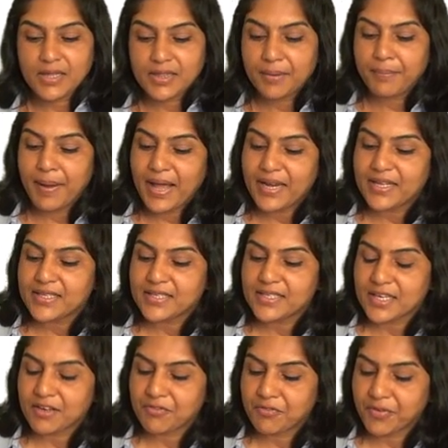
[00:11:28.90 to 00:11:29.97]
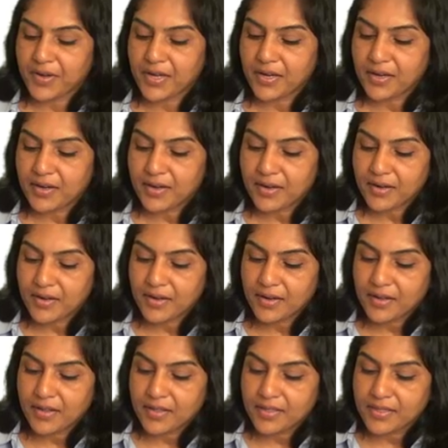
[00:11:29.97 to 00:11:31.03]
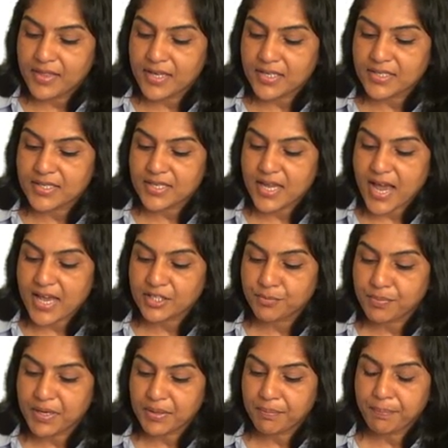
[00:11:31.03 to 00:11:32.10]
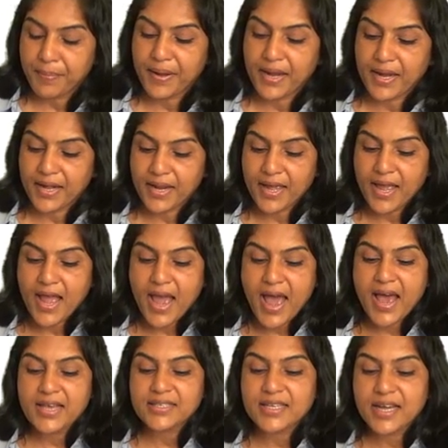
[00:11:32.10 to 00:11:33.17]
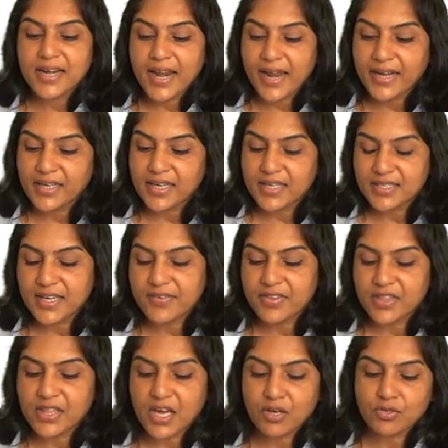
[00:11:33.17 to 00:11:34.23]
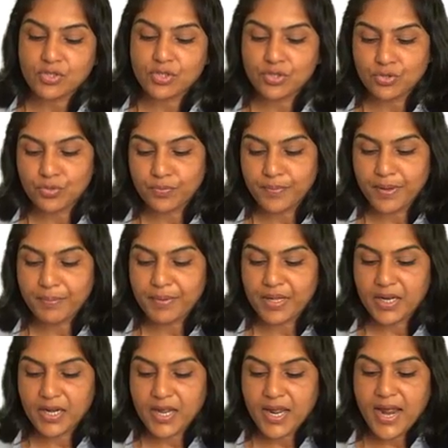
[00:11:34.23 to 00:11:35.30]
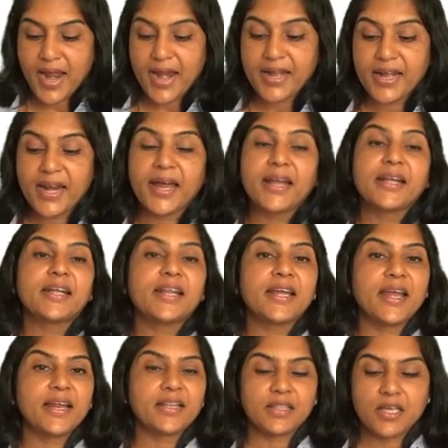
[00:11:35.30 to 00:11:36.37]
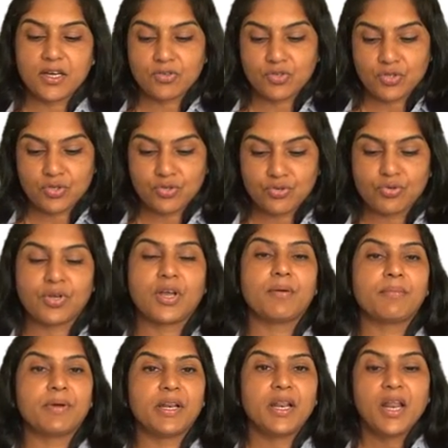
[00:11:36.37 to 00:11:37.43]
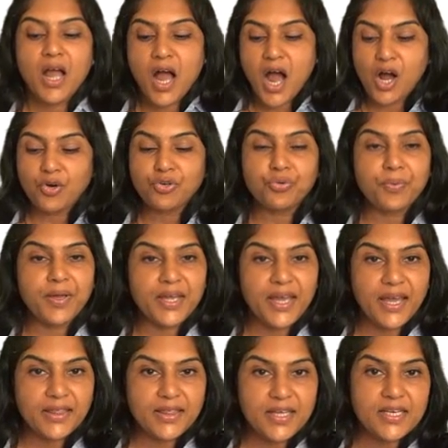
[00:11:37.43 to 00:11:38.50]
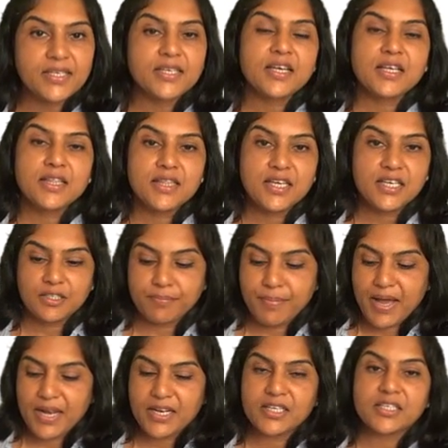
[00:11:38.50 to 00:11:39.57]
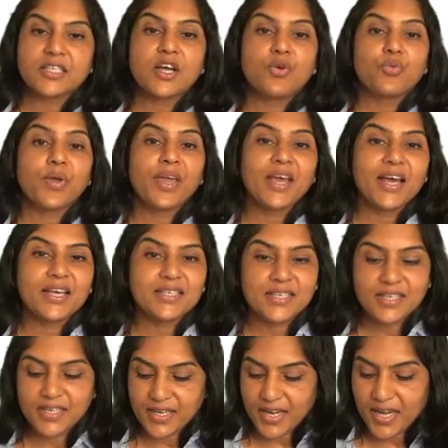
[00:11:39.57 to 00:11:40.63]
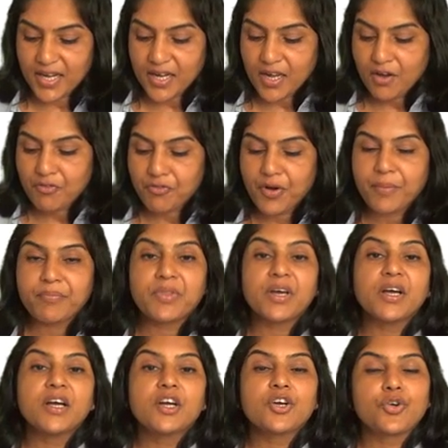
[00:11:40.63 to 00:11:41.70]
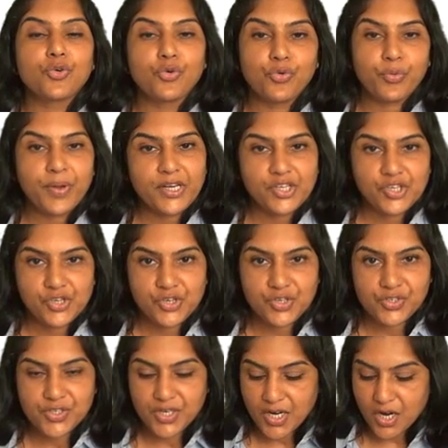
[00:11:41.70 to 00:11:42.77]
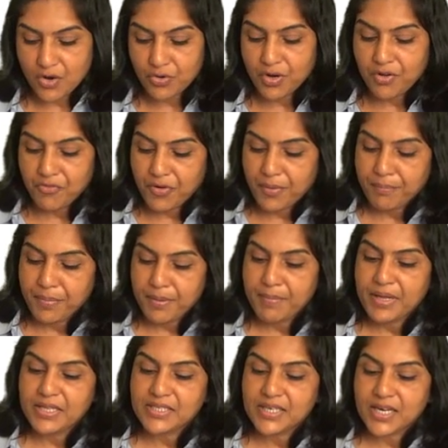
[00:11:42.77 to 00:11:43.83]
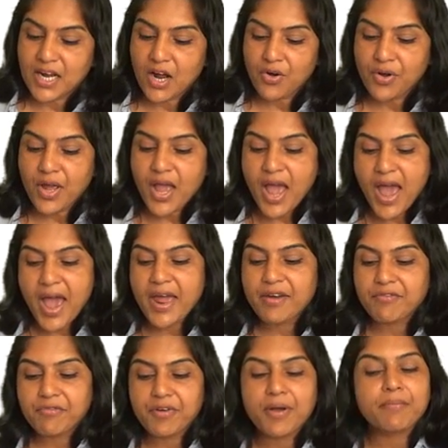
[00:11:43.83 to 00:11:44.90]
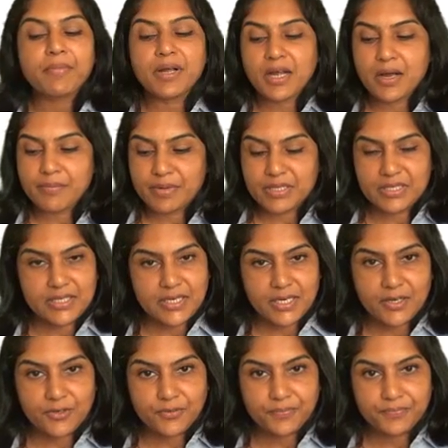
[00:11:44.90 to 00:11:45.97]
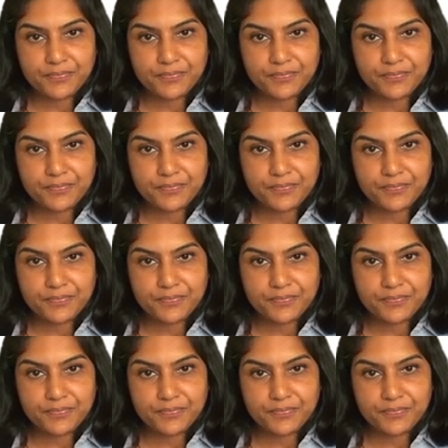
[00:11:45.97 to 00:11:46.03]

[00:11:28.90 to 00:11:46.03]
The balancing figure, this has been paid as 97,000 to Bimal and 98,000 to Kamal. How do we get this? This balance we ascertain from the co-venturer's account, from Bimal's account and from Kamal's account.